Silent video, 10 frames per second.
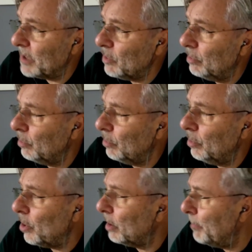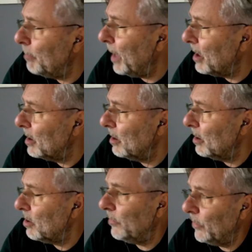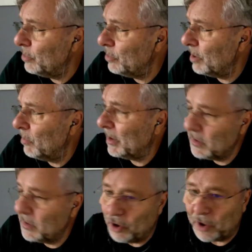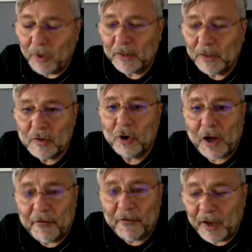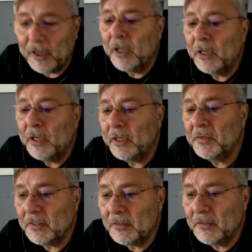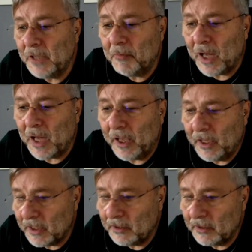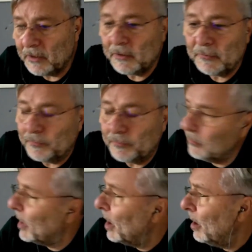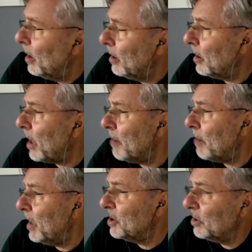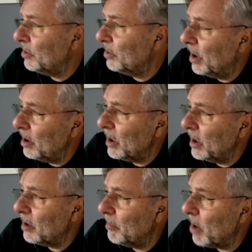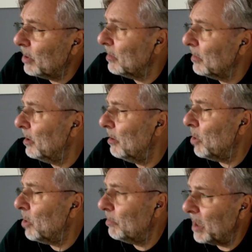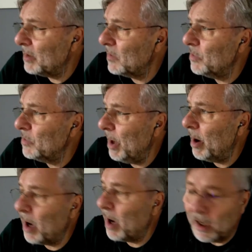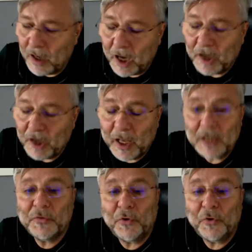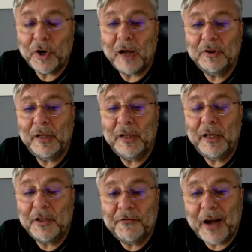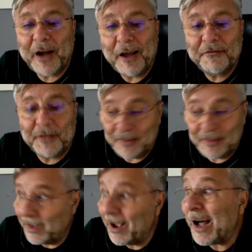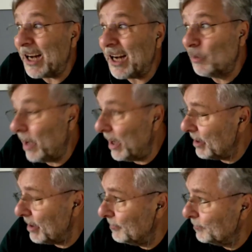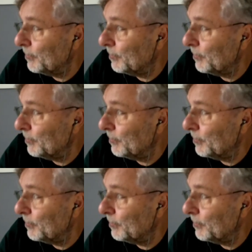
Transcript: just to do not make confusion. What is LoRa? What is LoRaWAN? Is the same like I mentioned earlier about Modbus. So the RS485 is a hardware